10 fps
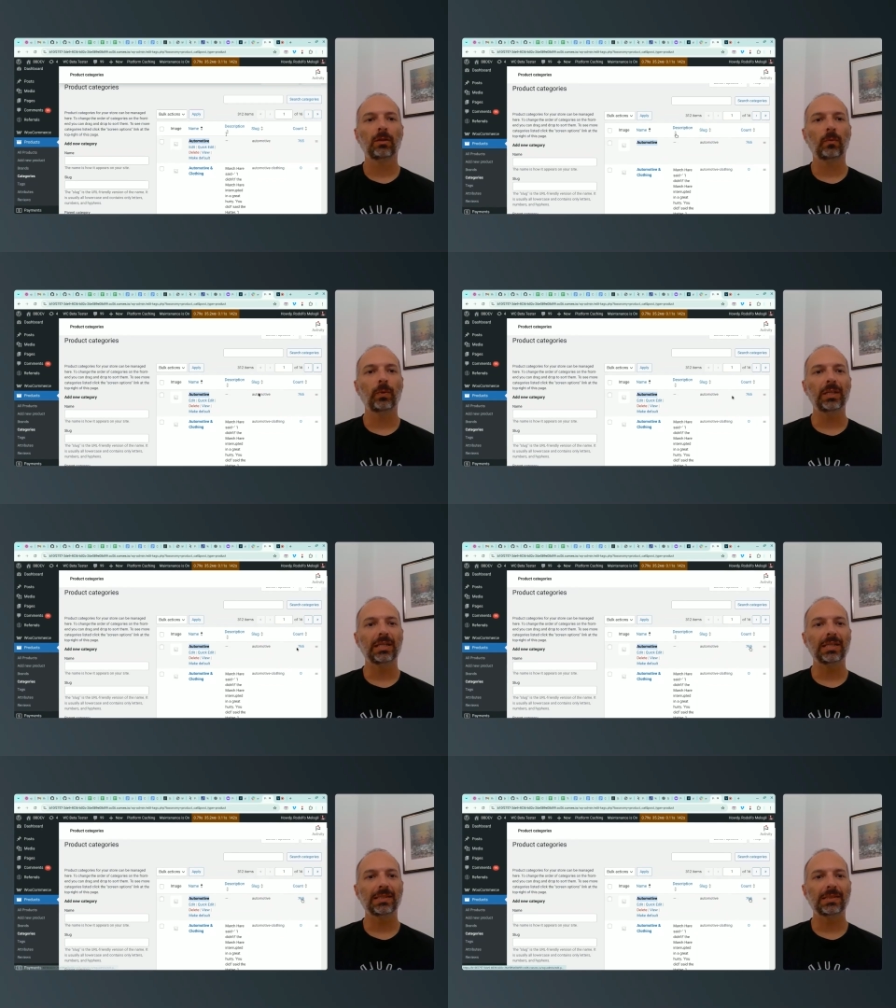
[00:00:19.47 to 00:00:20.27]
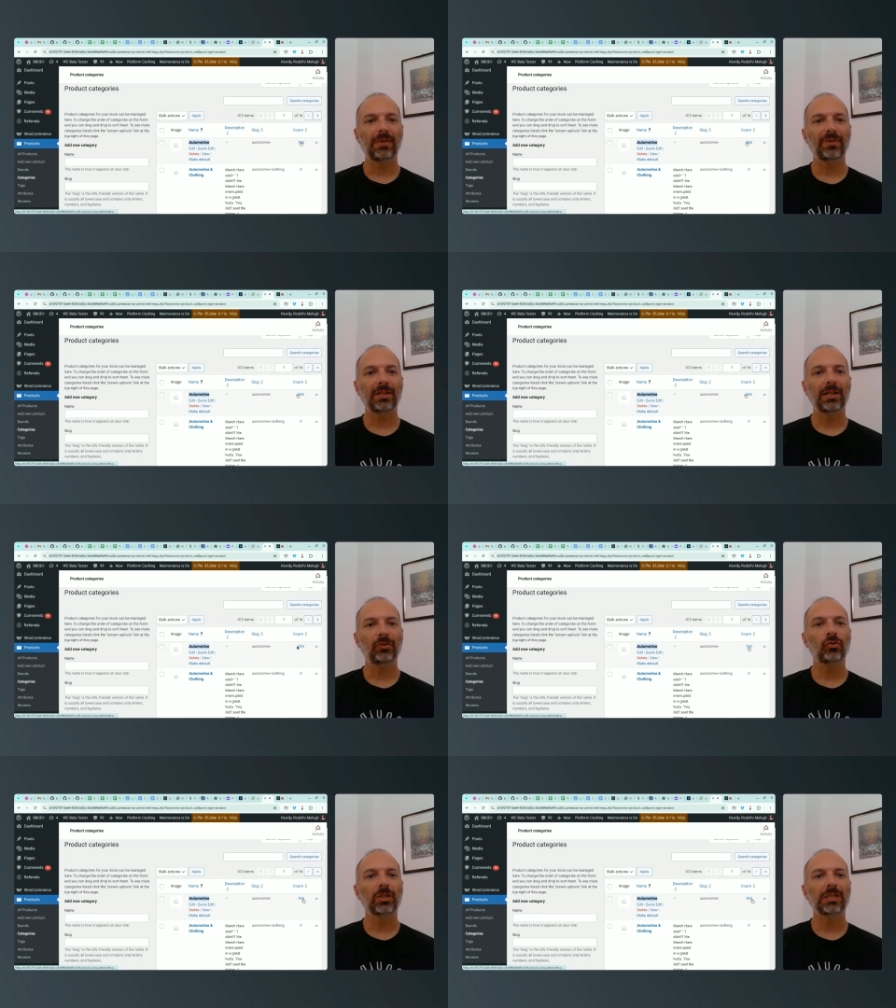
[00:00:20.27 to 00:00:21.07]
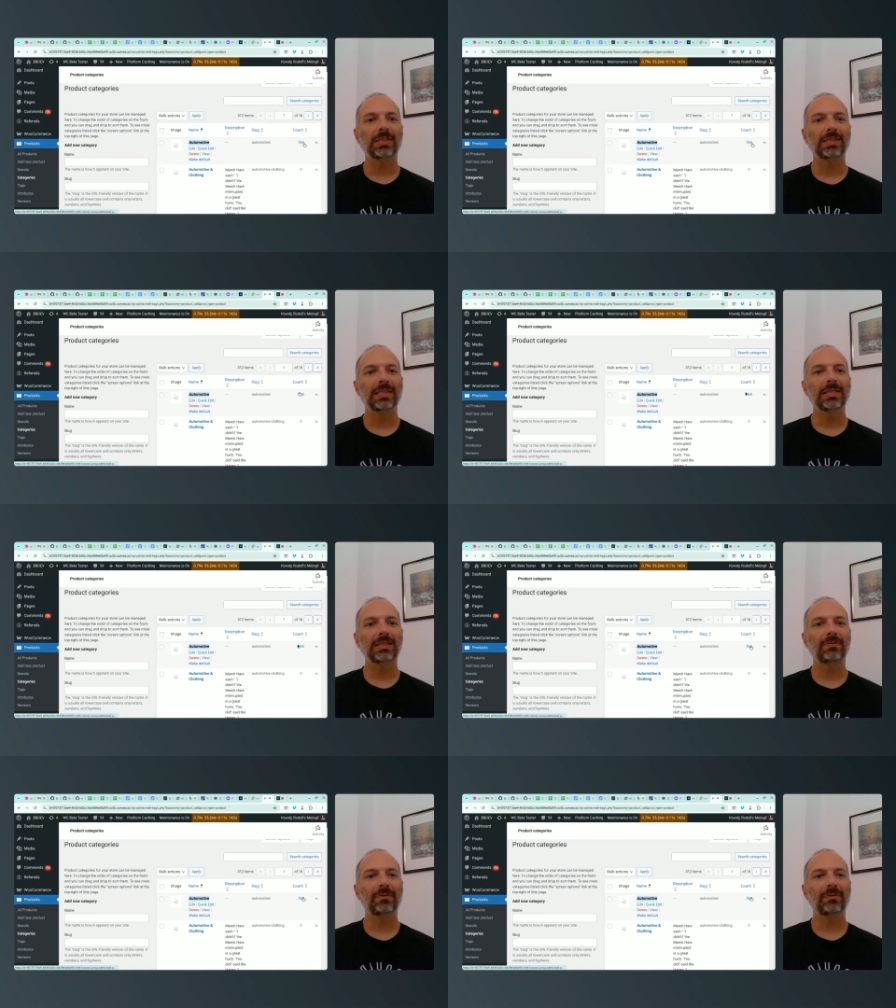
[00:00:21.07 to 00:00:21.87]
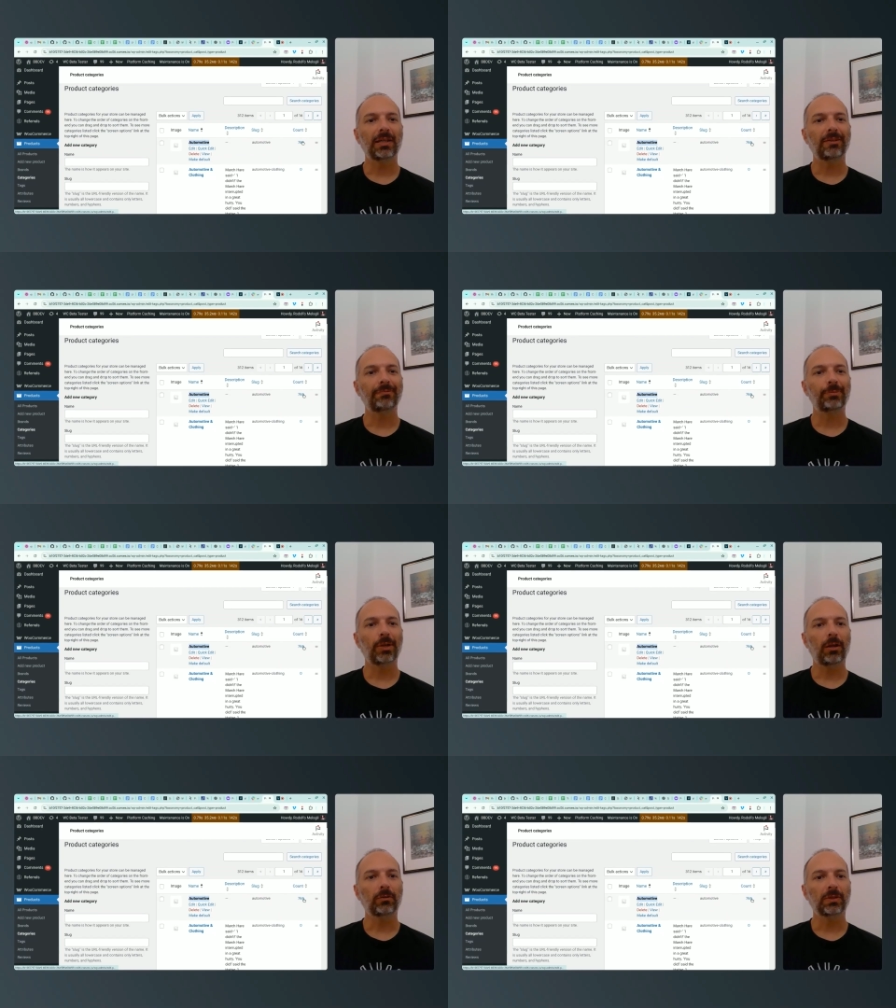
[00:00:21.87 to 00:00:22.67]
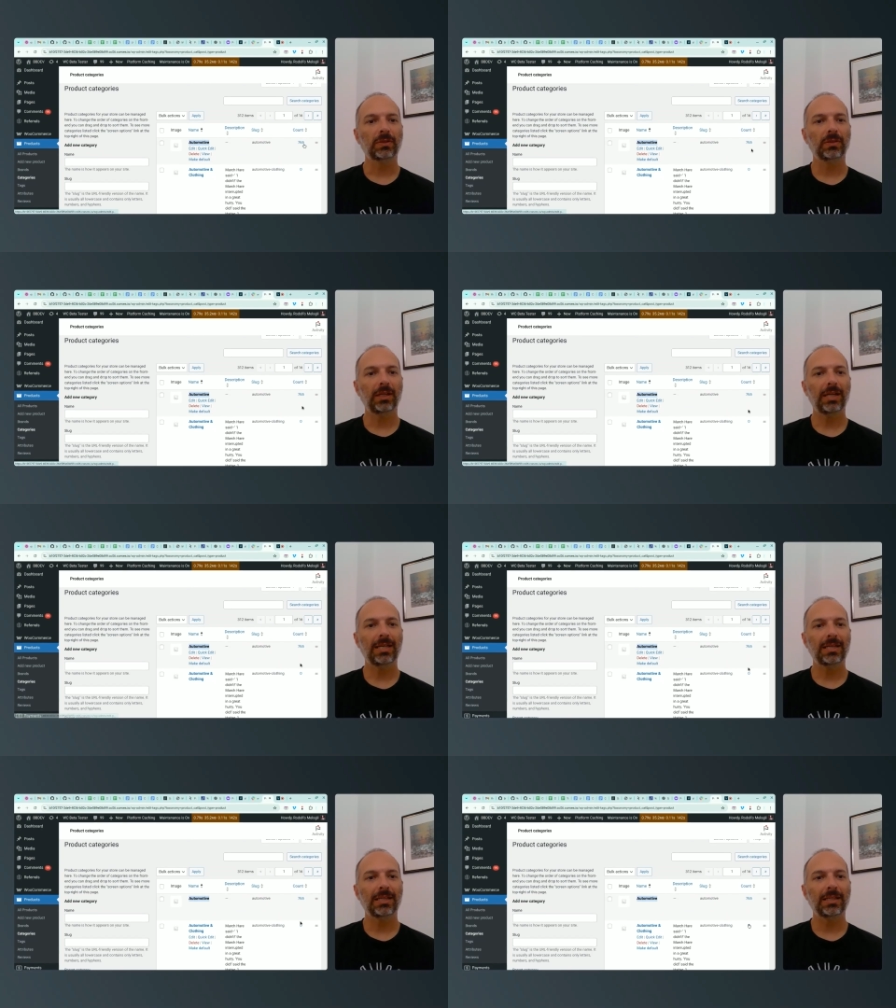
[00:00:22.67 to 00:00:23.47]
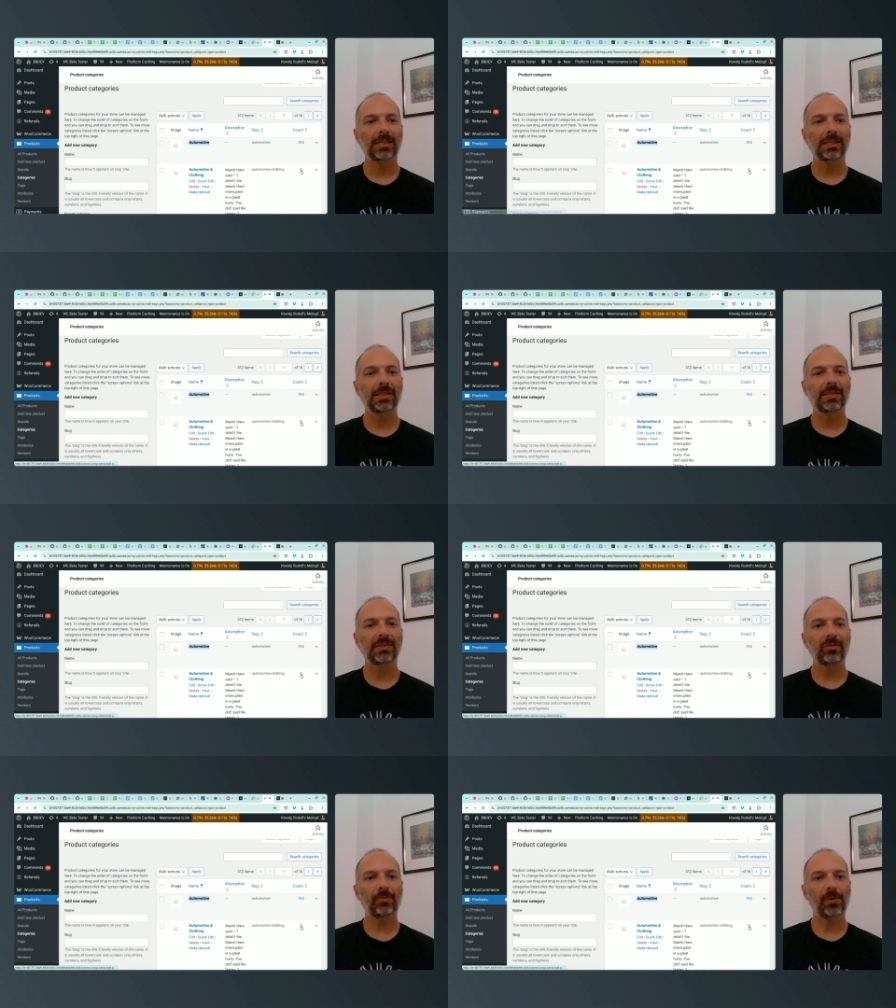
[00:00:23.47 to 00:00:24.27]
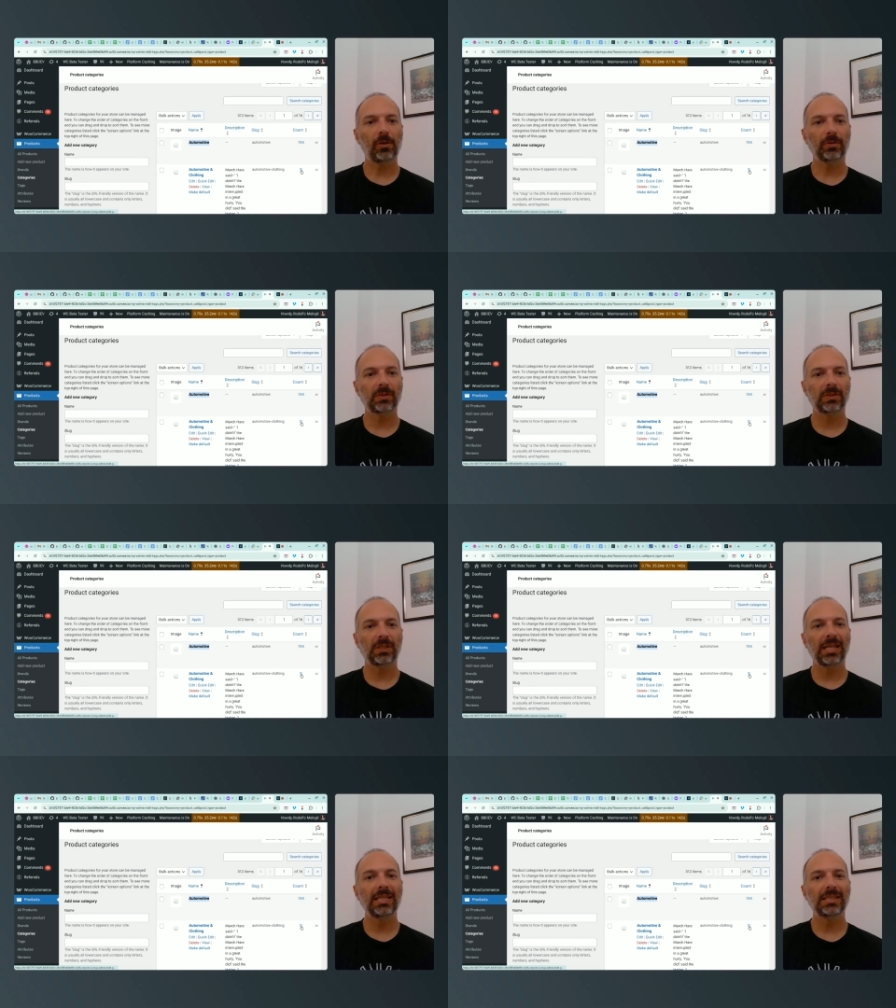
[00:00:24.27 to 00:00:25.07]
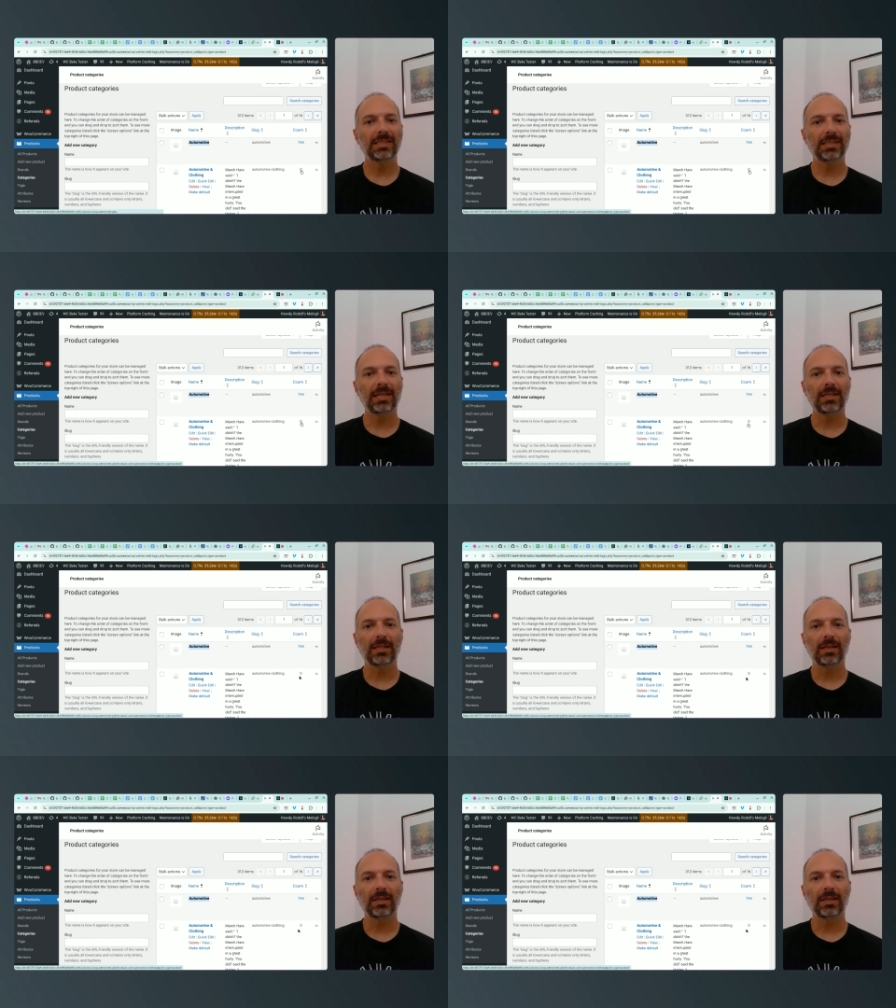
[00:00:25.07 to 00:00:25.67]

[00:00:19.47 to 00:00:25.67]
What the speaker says: with 765 products and 0 products instead